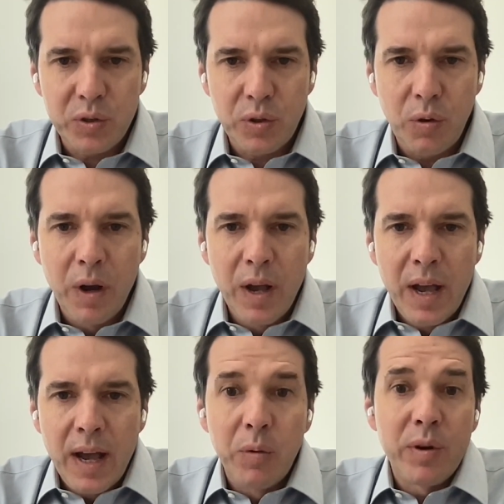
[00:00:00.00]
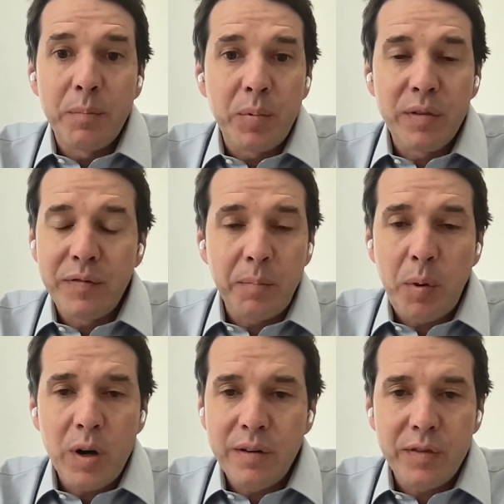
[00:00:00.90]
So we were the perfect
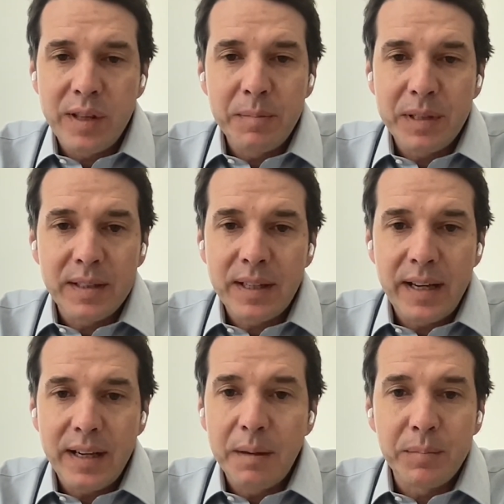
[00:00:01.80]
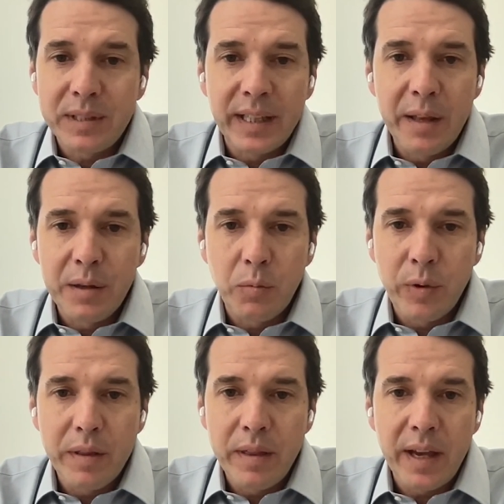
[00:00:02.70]
partner for them to tie up together
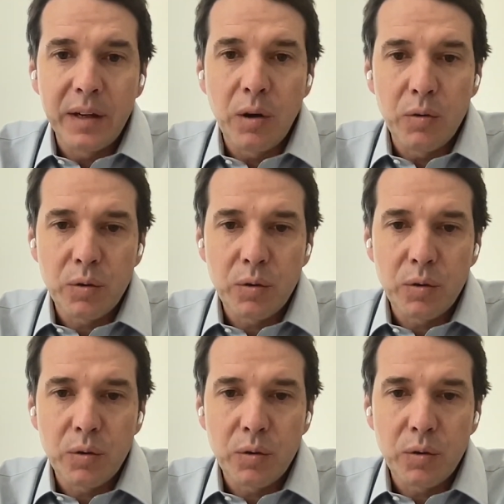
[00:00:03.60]
with and go.